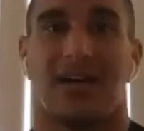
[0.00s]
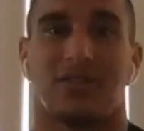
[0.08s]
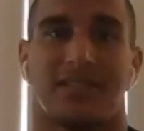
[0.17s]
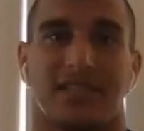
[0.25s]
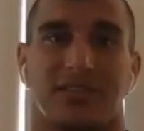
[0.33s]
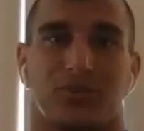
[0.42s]

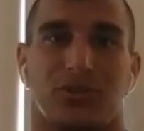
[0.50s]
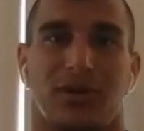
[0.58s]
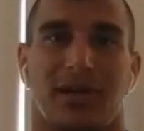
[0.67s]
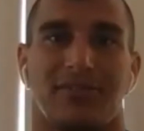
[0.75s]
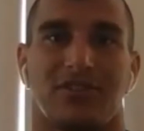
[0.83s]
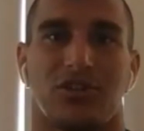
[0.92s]
now, since we
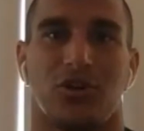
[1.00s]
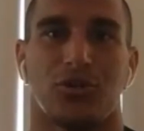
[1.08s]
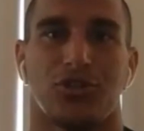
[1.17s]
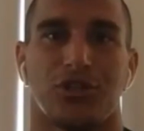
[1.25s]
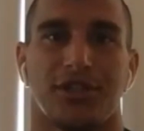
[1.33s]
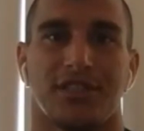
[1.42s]
don't have the
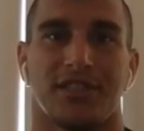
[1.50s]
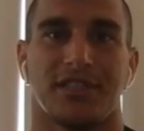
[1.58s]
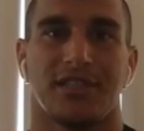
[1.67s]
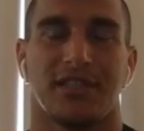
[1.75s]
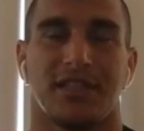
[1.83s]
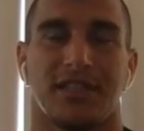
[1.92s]
coaches,
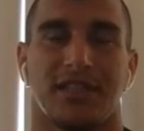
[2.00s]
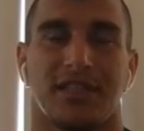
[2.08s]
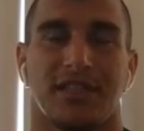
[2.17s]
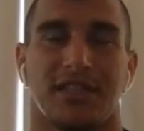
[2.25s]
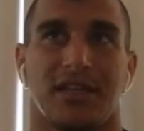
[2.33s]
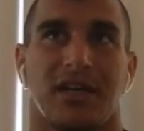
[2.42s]

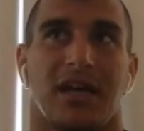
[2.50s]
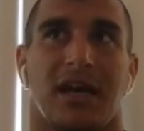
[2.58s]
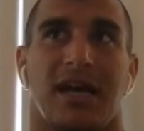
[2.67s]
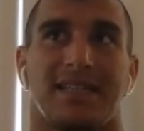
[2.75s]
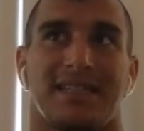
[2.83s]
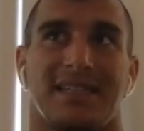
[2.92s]
I
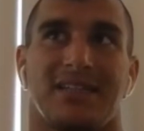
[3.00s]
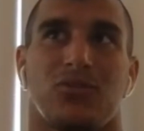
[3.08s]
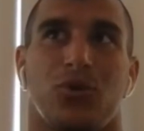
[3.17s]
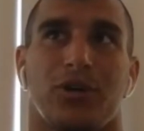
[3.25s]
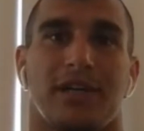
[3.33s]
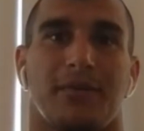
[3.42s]
think
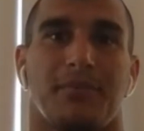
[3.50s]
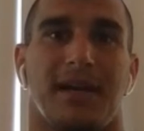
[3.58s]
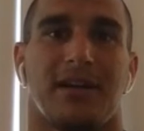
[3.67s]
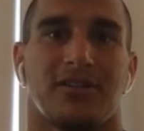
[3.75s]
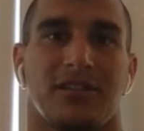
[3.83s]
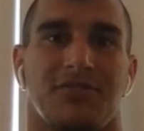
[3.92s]
working back
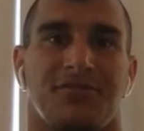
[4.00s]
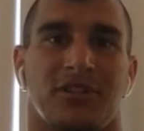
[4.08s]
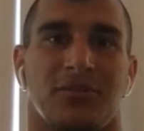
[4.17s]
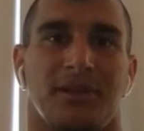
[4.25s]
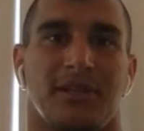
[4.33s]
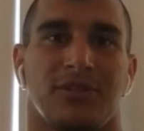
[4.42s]
on the
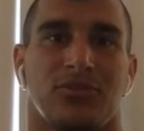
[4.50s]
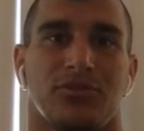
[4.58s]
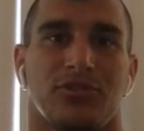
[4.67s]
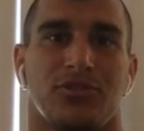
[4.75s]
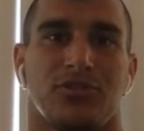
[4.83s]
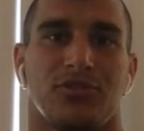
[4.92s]
fundamentals, you
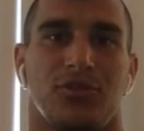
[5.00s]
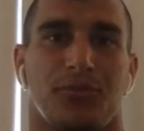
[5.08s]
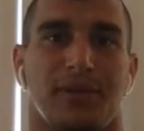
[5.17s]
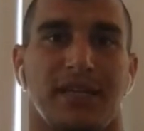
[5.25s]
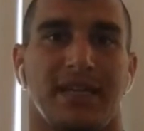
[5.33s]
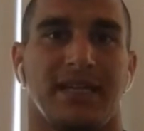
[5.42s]
know, for
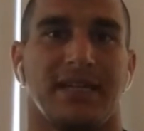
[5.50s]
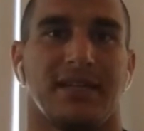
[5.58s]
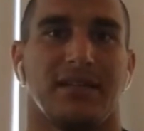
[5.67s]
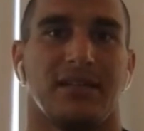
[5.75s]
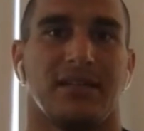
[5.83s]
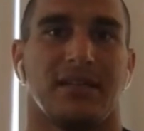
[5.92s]
me,
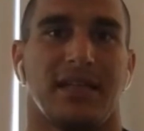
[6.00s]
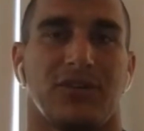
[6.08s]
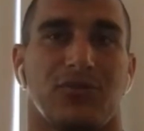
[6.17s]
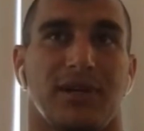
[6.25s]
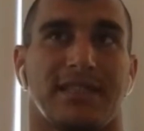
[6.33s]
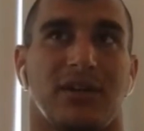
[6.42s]
like
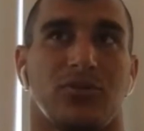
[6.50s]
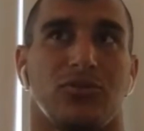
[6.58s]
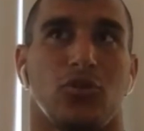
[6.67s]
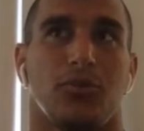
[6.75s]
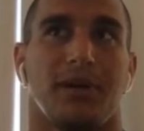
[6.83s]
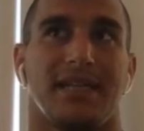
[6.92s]
right now,
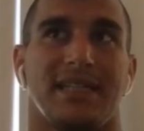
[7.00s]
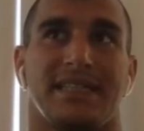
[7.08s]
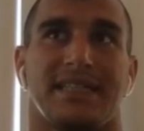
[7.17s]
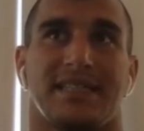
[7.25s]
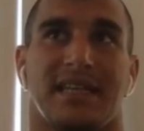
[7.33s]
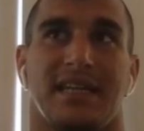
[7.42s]

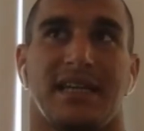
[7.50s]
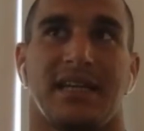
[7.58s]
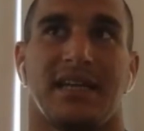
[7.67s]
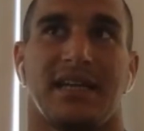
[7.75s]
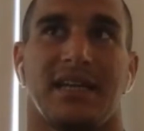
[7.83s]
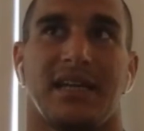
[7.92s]
nobody's
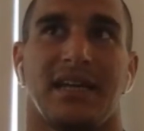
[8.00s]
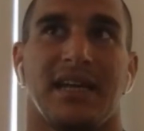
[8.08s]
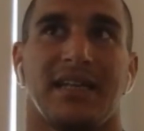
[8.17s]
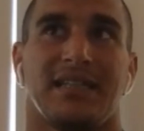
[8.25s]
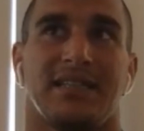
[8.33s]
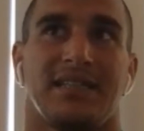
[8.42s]

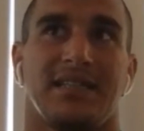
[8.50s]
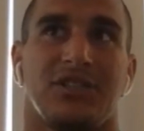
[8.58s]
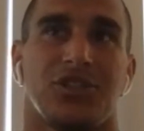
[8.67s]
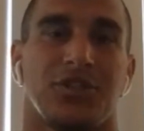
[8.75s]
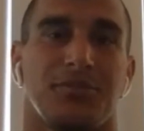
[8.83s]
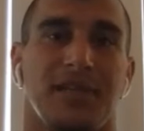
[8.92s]

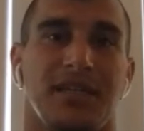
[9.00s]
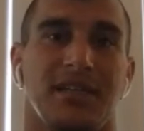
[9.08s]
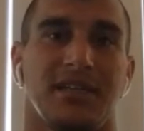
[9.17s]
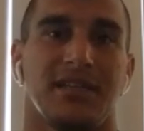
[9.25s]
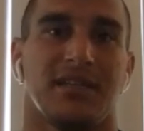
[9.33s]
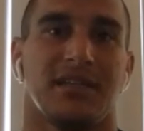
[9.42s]
teaching me
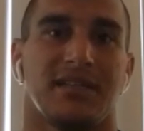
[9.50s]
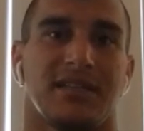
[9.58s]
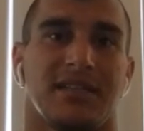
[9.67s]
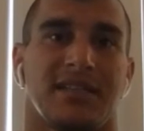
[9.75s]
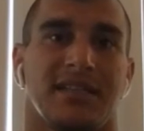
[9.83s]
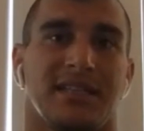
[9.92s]
the
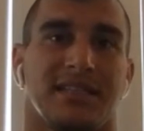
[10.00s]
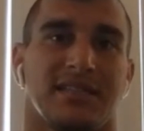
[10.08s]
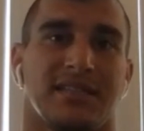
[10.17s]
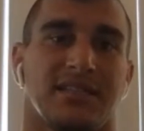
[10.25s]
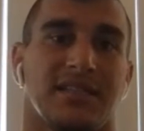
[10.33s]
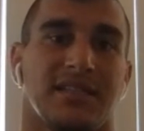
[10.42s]
things
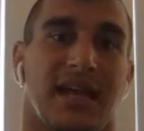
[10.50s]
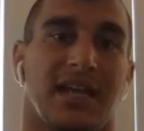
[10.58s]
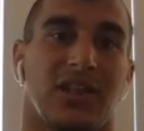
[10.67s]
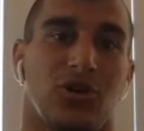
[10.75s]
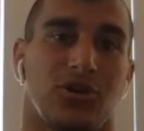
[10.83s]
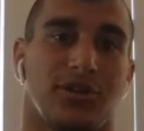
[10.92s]
that I
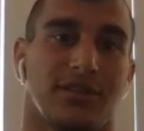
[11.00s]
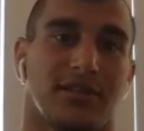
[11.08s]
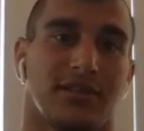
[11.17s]
learned